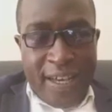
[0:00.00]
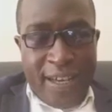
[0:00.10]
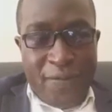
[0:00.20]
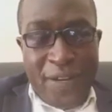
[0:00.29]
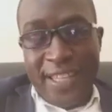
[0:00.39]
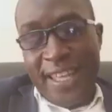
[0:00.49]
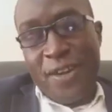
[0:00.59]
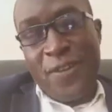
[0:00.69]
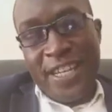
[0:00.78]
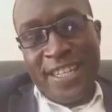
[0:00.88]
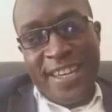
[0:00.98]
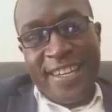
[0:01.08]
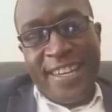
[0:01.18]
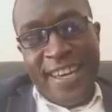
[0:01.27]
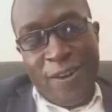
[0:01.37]
When they went and
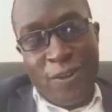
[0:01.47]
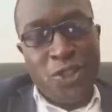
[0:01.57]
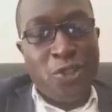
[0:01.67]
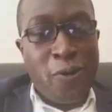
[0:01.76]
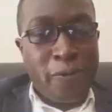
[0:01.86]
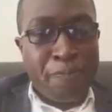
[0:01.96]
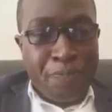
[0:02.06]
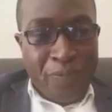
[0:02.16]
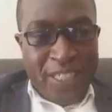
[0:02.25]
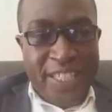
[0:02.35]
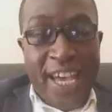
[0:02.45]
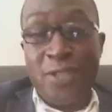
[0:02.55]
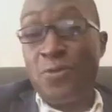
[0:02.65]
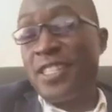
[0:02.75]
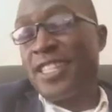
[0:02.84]
also
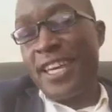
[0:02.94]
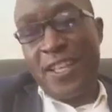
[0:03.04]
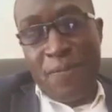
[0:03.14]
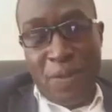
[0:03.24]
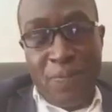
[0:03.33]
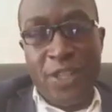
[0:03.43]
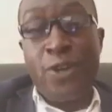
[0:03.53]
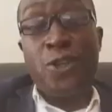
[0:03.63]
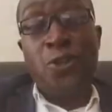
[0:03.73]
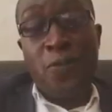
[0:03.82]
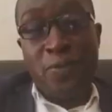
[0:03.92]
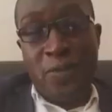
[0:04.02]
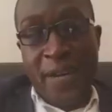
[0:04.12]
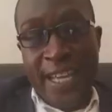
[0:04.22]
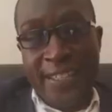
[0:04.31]
sat with the other people, they got a
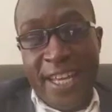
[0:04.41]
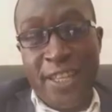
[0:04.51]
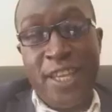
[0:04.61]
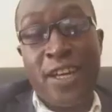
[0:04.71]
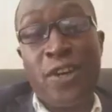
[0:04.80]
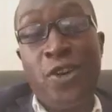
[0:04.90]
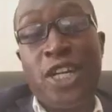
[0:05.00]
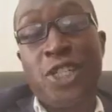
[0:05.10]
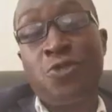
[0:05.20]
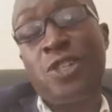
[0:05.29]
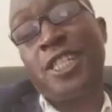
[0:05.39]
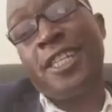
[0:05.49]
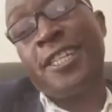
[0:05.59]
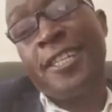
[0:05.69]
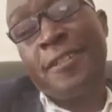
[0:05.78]
compromise and they
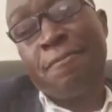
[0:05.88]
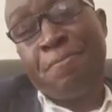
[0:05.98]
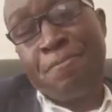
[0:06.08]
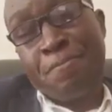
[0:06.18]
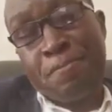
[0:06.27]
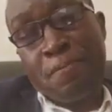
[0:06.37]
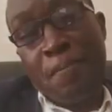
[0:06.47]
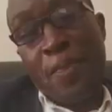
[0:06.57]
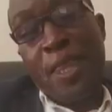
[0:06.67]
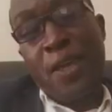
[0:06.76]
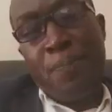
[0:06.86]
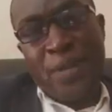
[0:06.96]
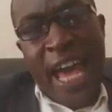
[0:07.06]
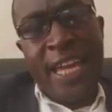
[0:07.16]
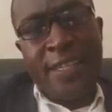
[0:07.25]
orchestrated a
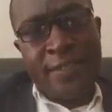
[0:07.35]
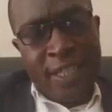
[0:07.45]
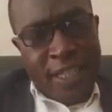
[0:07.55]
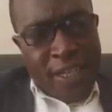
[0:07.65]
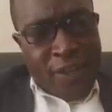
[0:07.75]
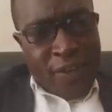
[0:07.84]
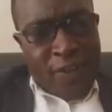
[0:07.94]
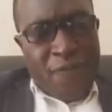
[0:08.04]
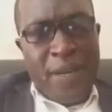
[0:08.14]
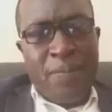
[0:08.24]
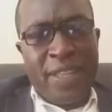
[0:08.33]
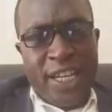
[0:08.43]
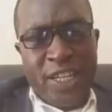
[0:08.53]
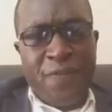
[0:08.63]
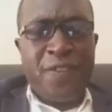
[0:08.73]
plan of maybe
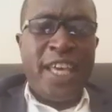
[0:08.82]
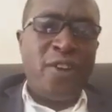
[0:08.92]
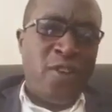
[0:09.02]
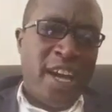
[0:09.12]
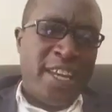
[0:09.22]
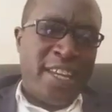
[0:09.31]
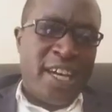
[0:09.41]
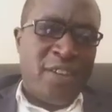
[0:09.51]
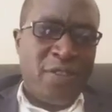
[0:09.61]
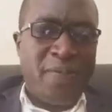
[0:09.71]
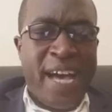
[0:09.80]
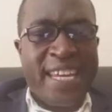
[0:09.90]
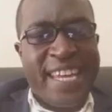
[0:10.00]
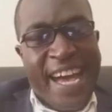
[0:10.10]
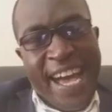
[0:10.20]
that if they go and
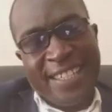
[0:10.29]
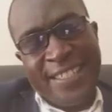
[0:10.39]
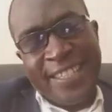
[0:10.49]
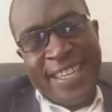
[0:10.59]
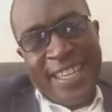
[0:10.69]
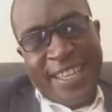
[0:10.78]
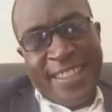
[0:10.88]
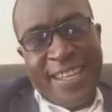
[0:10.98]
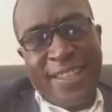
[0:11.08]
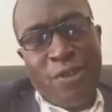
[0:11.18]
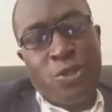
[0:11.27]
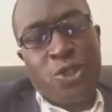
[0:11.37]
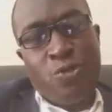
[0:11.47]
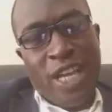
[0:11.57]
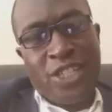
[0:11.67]
remand us, that they will
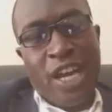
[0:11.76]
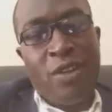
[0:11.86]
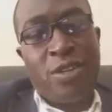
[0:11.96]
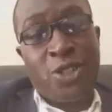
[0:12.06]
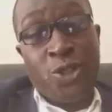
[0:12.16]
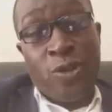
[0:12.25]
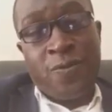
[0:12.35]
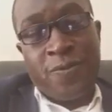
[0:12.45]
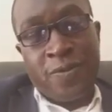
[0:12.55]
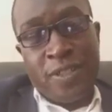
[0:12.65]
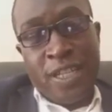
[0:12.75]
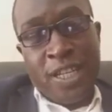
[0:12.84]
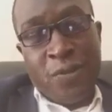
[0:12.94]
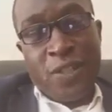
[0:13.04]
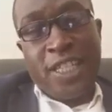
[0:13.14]
squash our resolve,
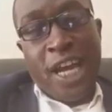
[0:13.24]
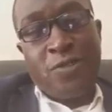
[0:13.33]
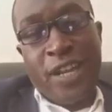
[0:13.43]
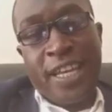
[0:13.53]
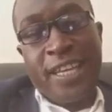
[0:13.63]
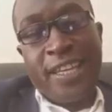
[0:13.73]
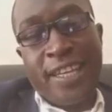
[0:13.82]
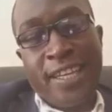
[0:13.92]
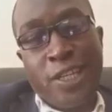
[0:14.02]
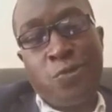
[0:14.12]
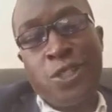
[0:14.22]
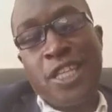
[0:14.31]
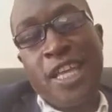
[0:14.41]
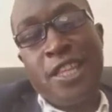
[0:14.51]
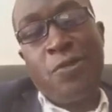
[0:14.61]
which actually it was
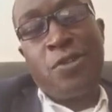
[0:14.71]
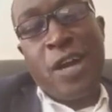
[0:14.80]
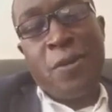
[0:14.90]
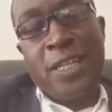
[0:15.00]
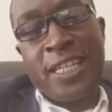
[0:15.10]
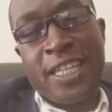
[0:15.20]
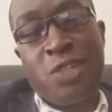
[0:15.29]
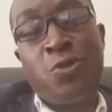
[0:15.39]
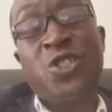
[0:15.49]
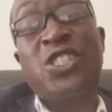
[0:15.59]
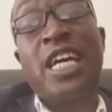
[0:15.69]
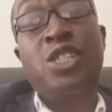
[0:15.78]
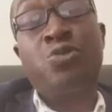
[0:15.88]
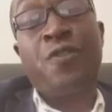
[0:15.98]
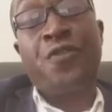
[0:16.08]
the other way around. It was
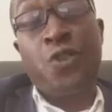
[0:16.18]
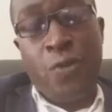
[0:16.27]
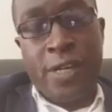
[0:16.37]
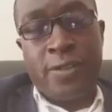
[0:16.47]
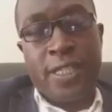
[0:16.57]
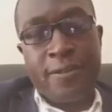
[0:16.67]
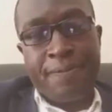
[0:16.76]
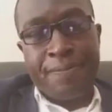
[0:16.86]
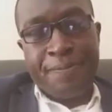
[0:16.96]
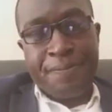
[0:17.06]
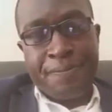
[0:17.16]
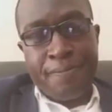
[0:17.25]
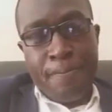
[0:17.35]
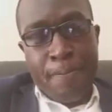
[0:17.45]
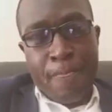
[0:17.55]
just refueled.
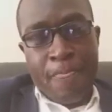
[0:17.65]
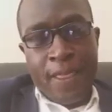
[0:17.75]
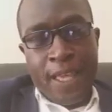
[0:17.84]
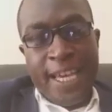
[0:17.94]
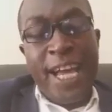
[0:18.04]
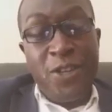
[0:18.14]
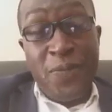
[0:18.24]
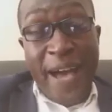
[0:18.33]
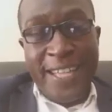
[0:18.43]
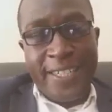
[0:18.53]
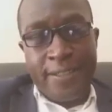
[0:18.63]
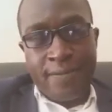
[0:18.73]
Can you imagine?